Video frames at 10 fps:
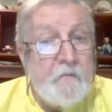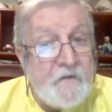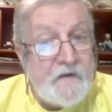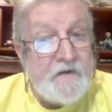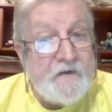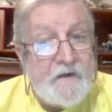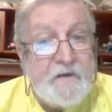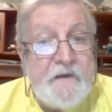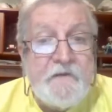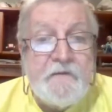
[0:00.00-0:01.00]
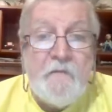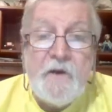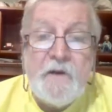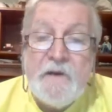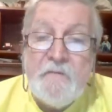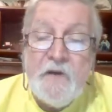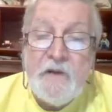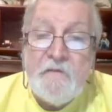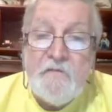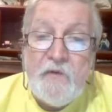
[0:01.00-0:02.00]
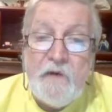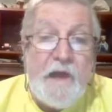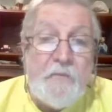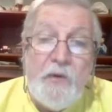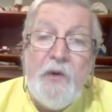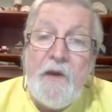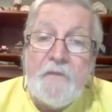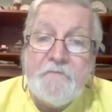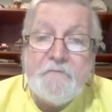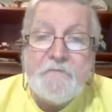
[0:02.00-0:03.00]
But then secondly, there's a marketing plan for a program,